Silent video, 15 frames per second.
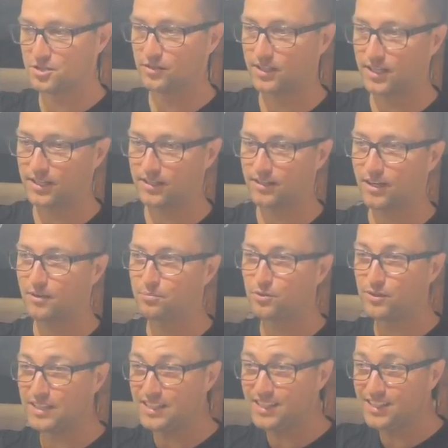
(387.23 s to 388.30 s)
you kick it up,
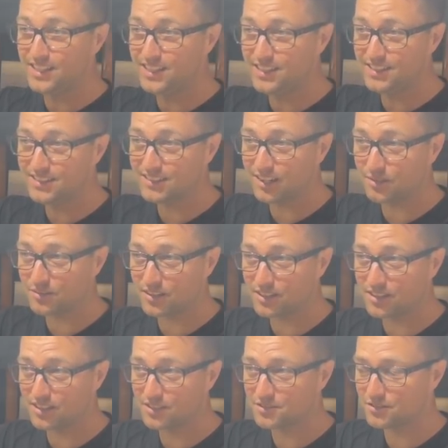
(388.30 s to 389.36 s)
you ease out the
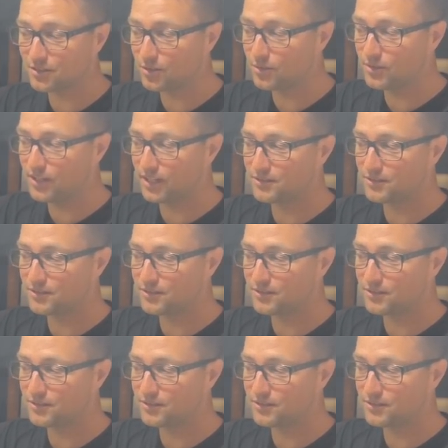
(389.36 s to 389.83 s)
clutch slowly